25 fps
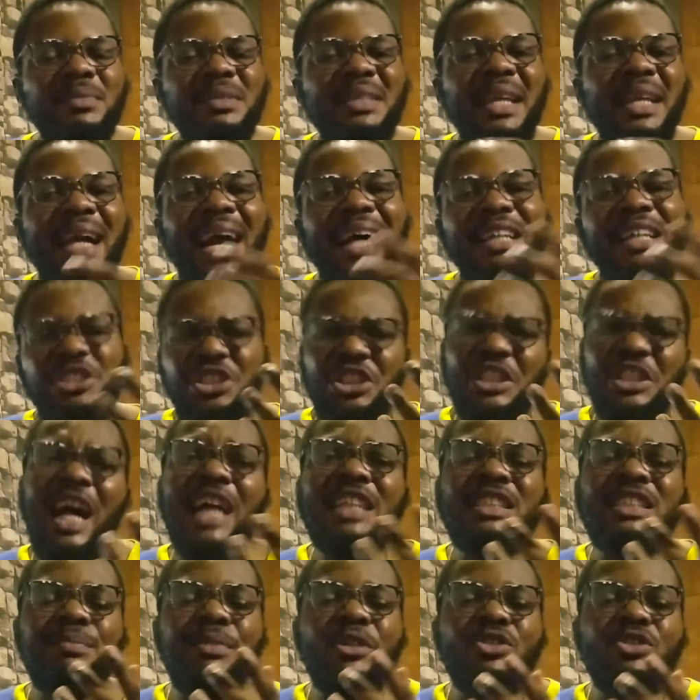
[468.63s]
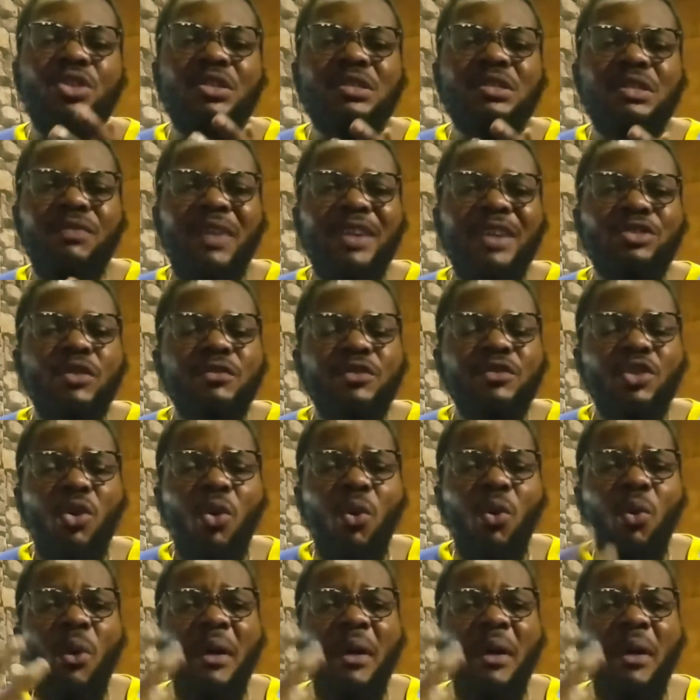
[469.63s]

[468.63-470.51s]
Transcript: they can charge based on the fact of the